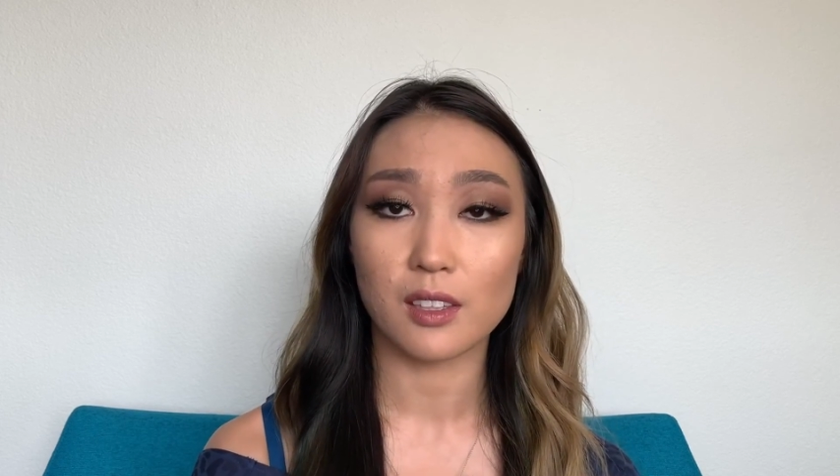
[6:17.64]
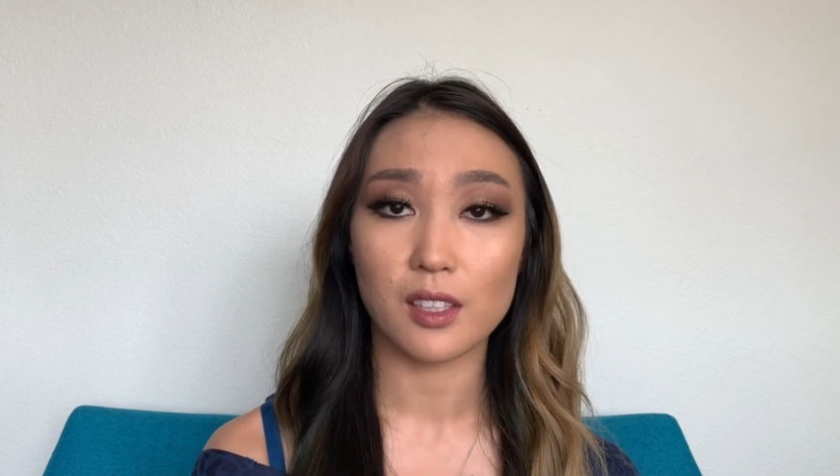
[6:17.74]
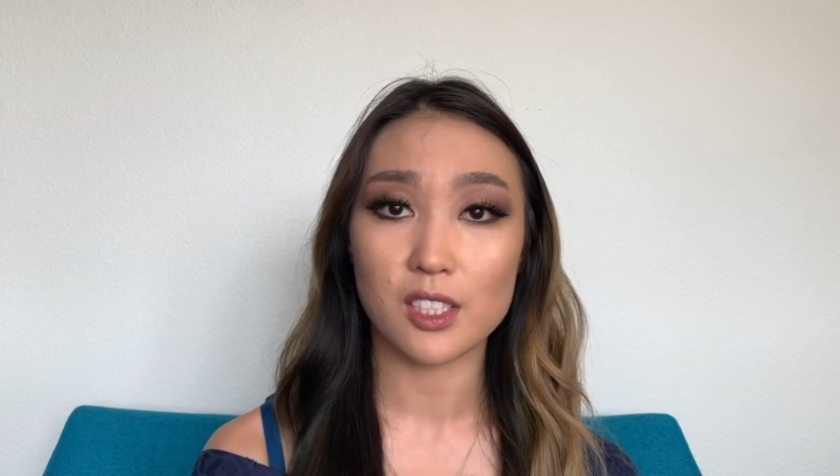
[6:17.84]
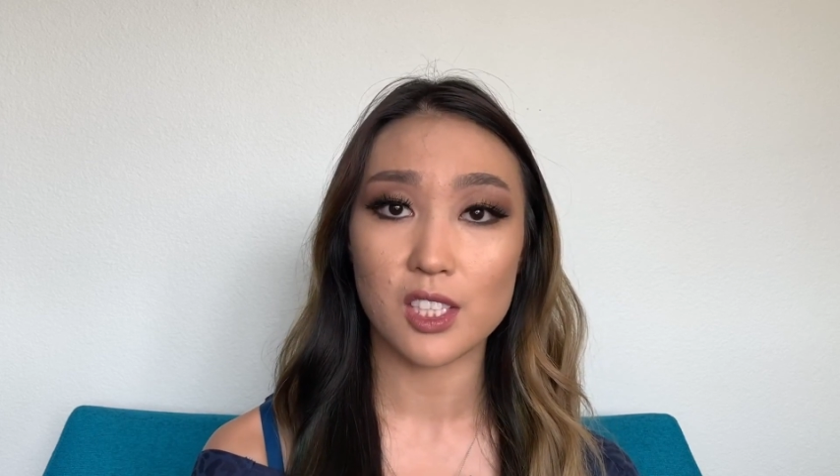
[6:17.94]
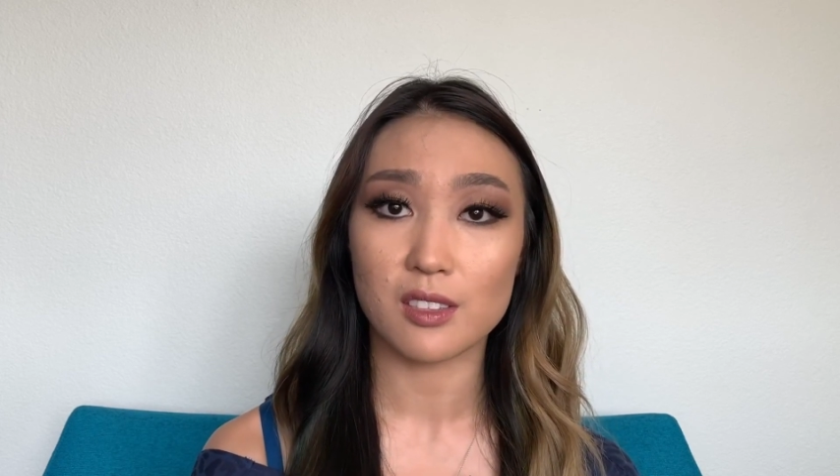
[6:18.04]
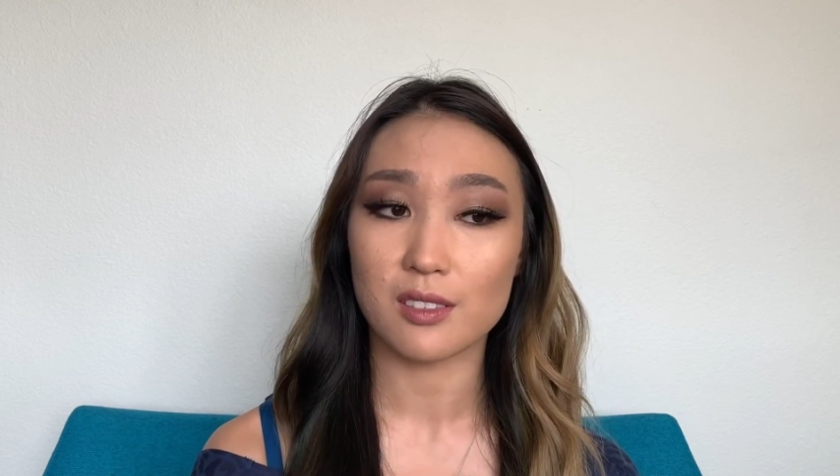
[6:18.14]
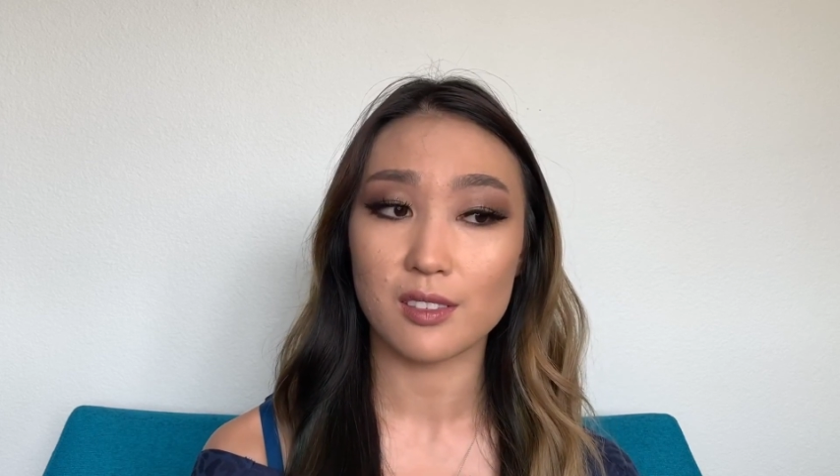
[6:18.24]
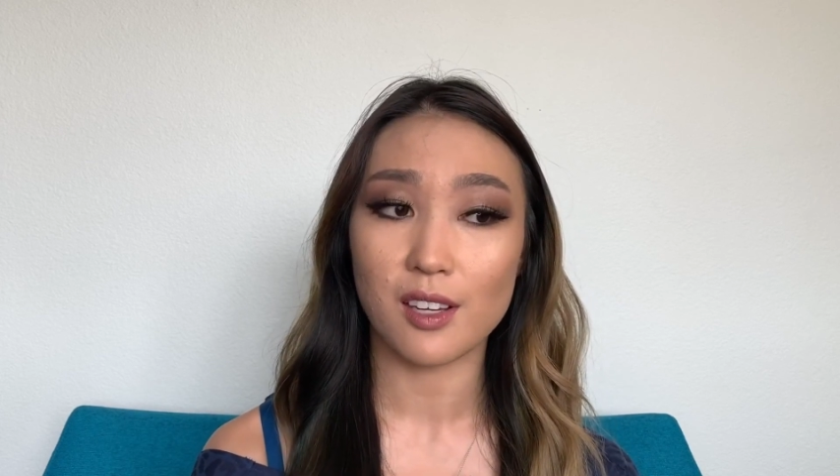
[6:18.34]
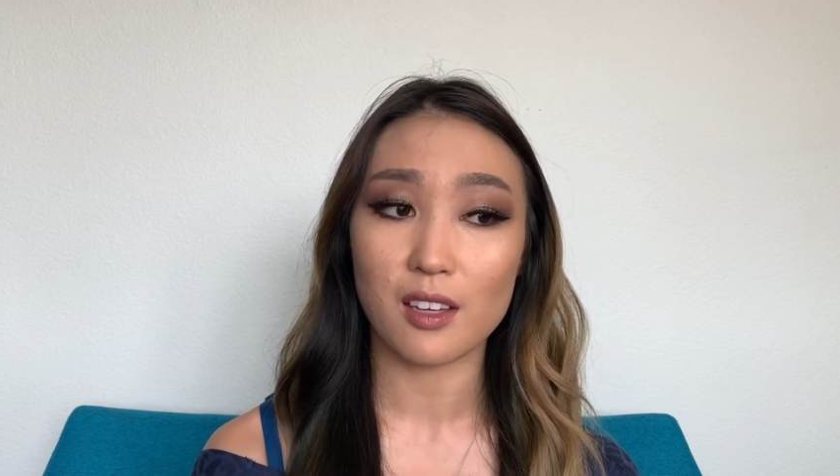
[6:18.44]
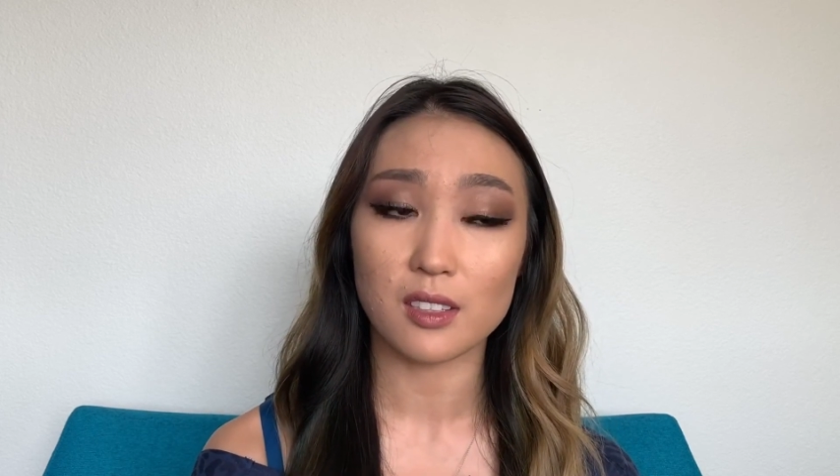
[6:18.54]
They're just
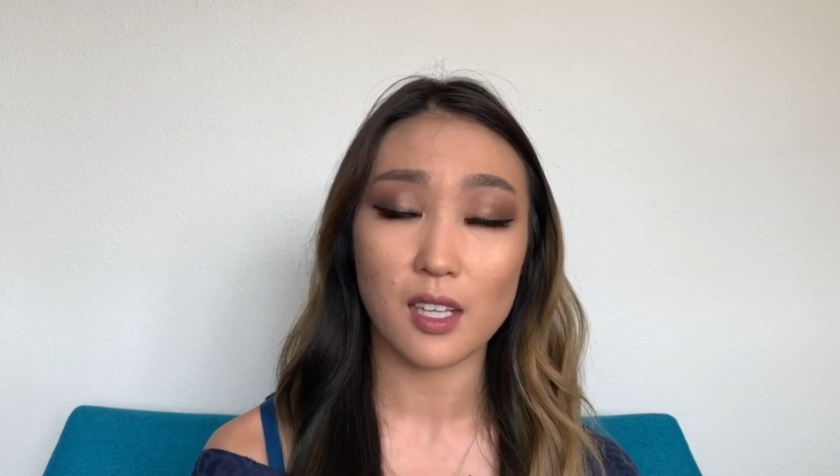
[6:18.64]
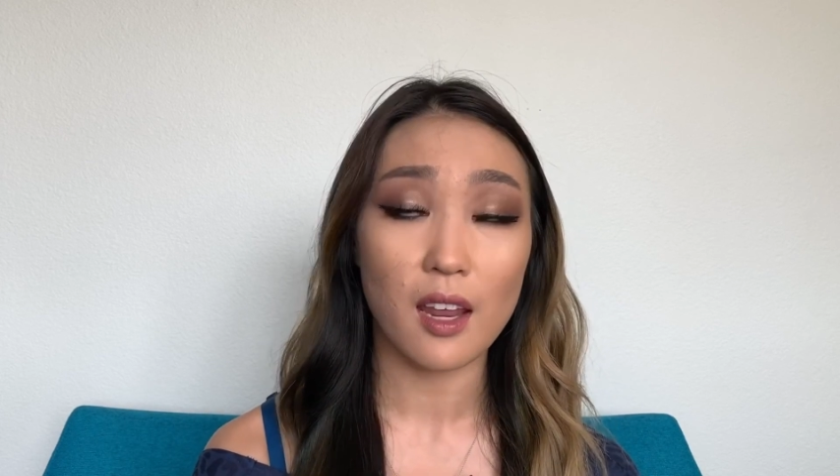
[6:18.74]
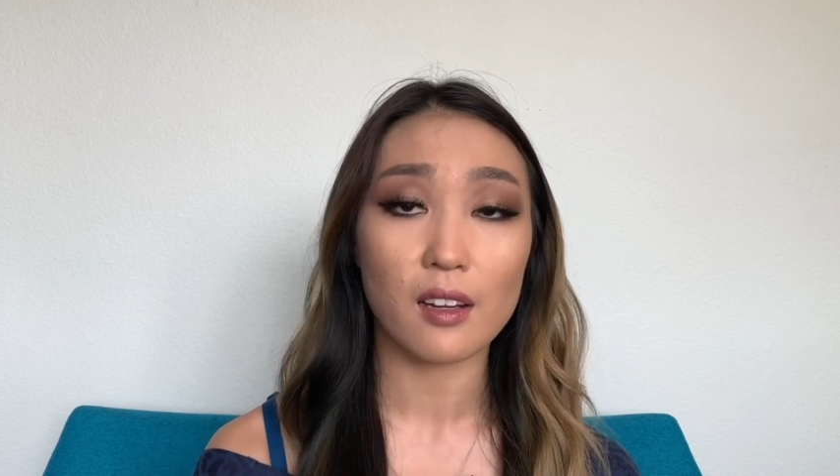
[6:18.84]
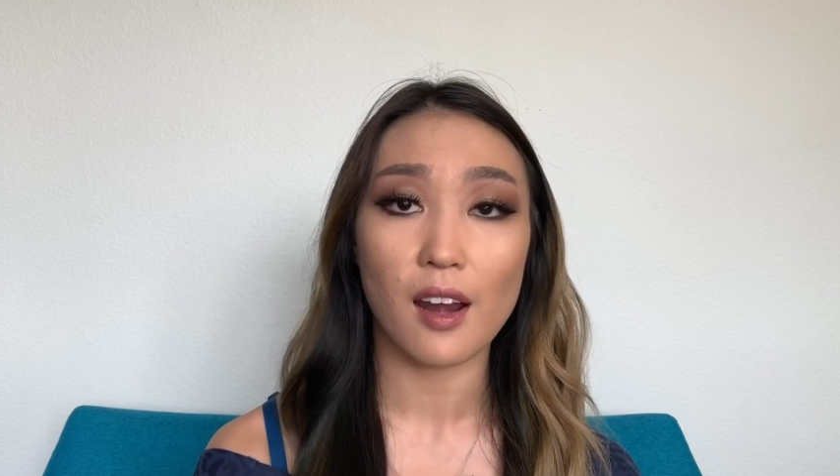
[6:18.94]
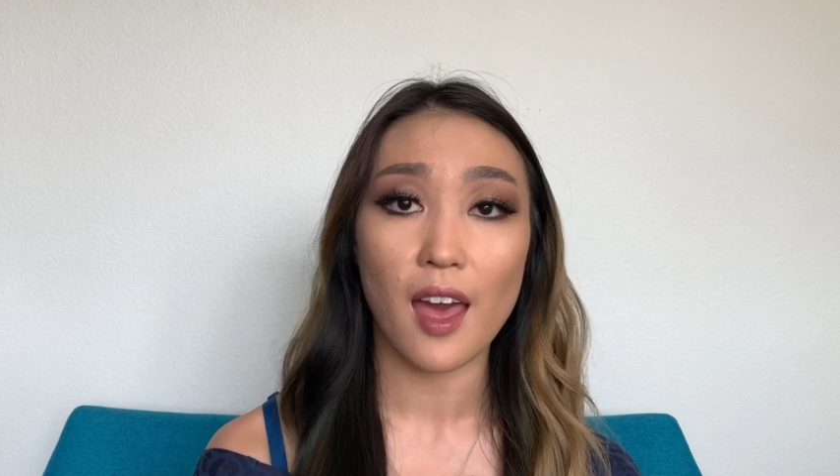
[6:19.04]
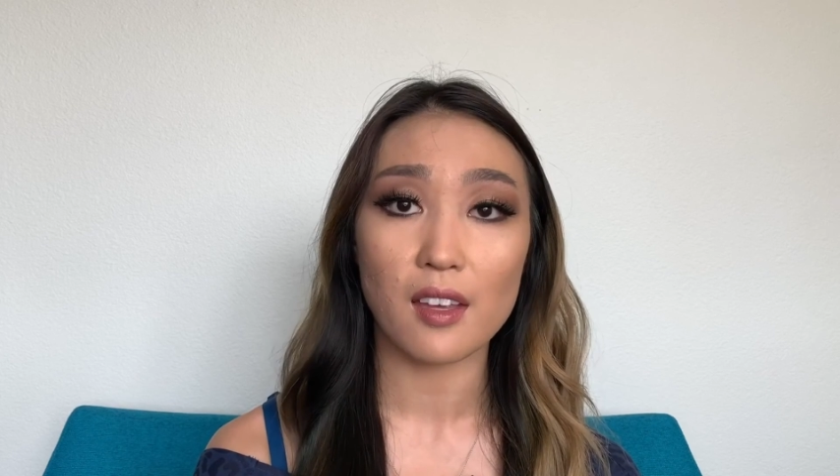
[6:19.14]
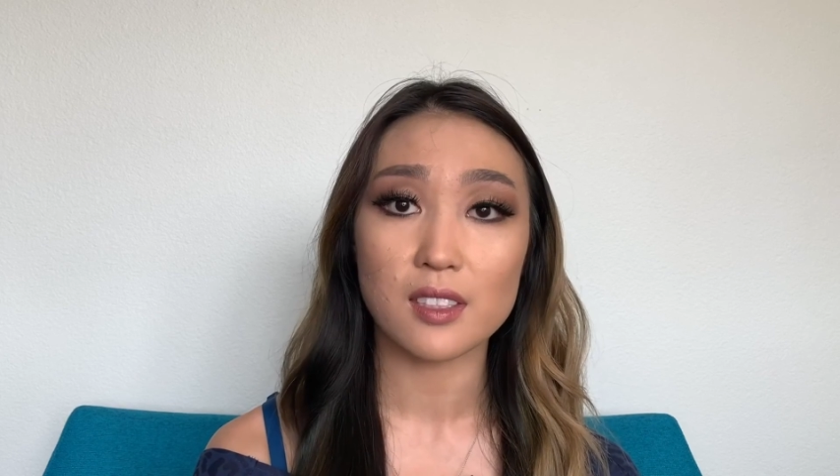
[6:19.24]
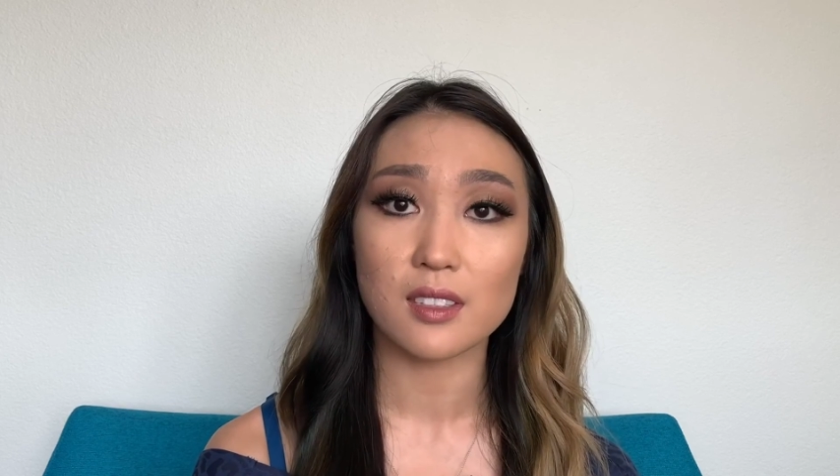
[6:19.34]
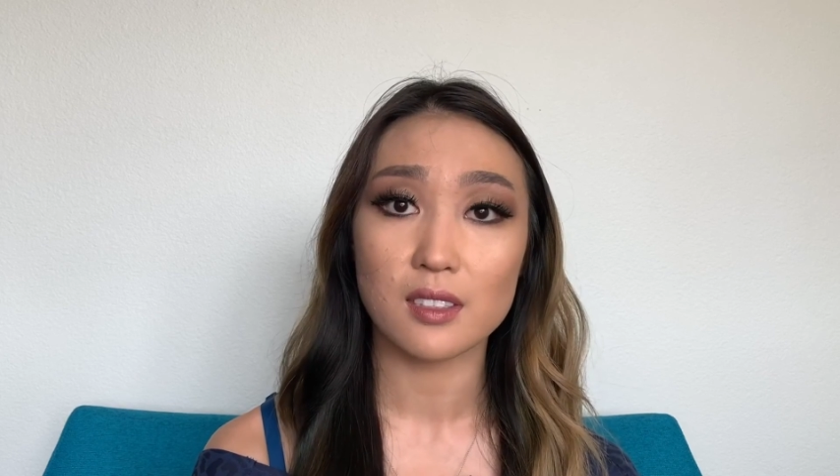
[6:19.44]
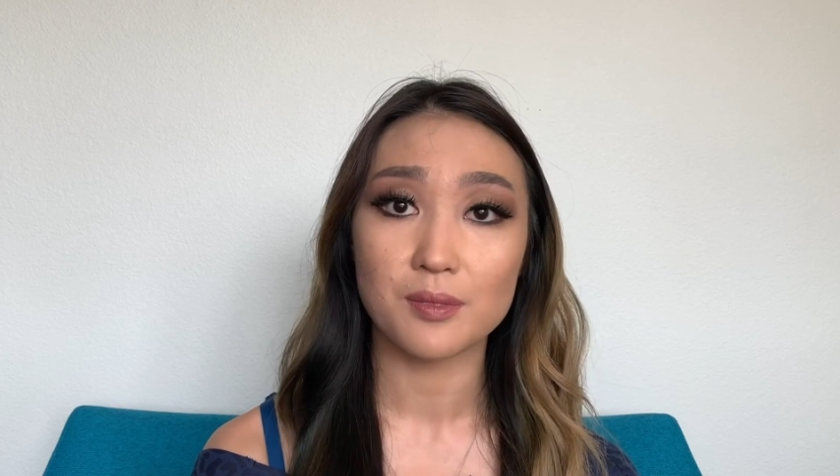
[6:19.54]
not
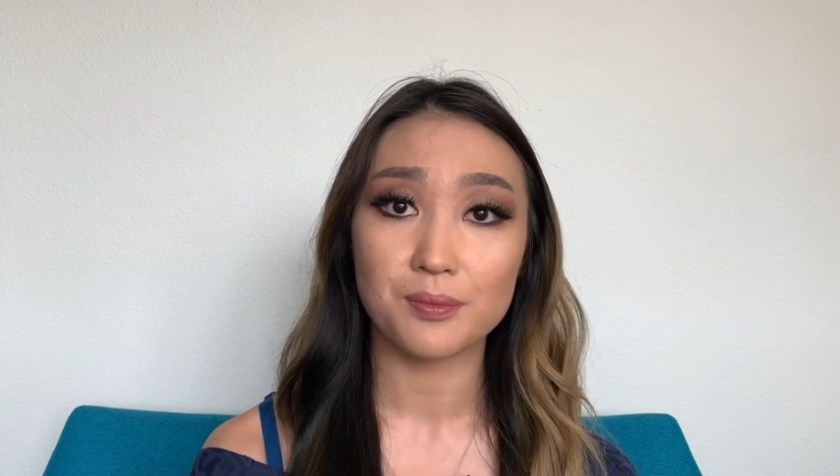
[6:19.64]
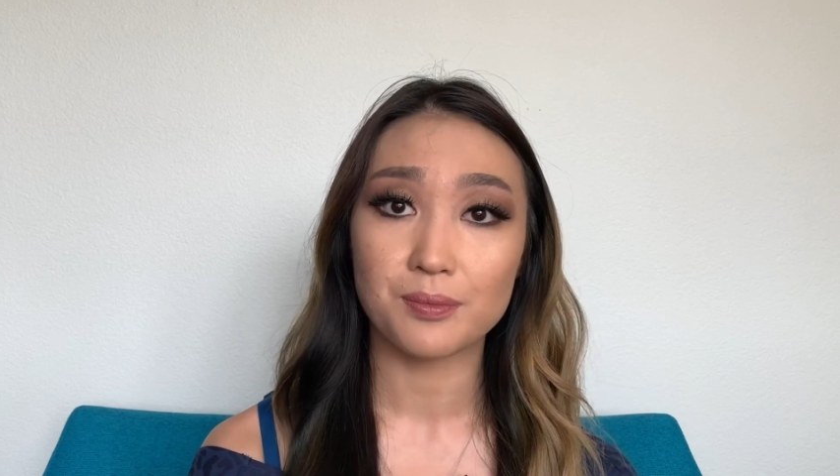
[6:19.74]
standardized.